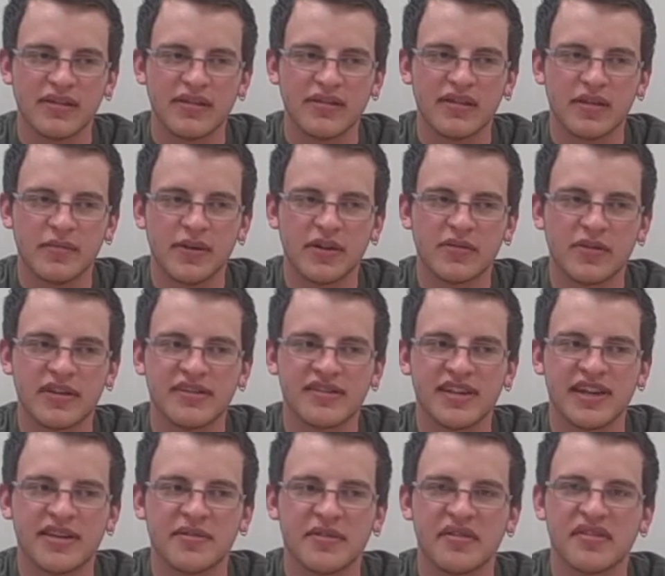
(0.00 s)
little bit
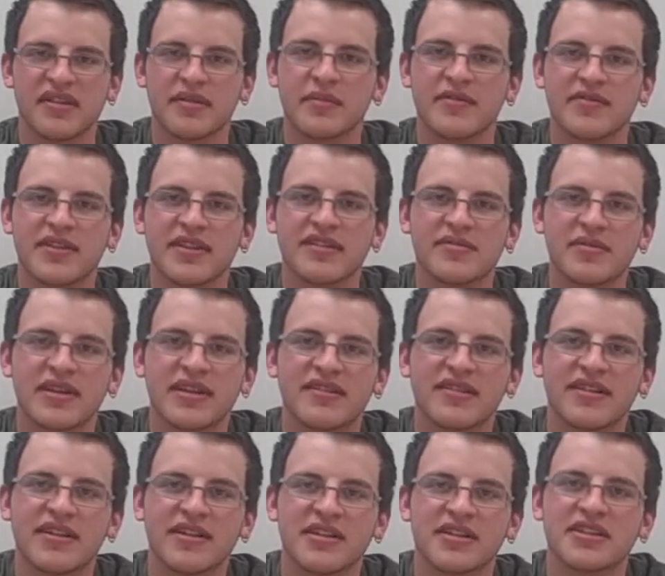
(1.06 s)
risky with some of his
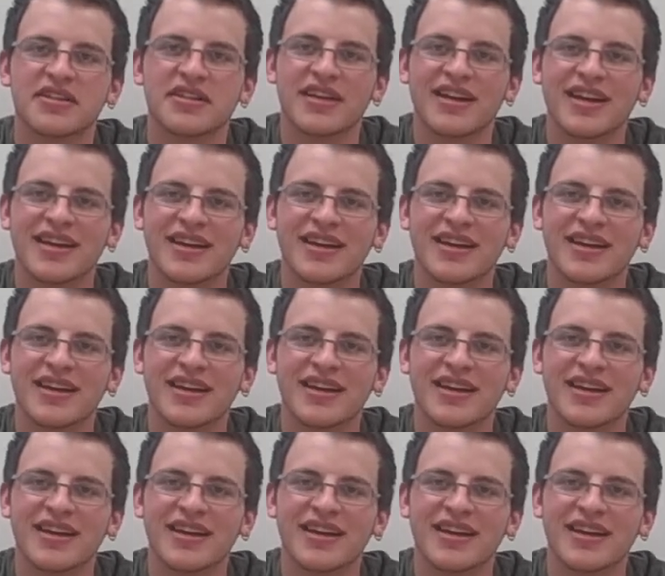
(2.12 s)
research,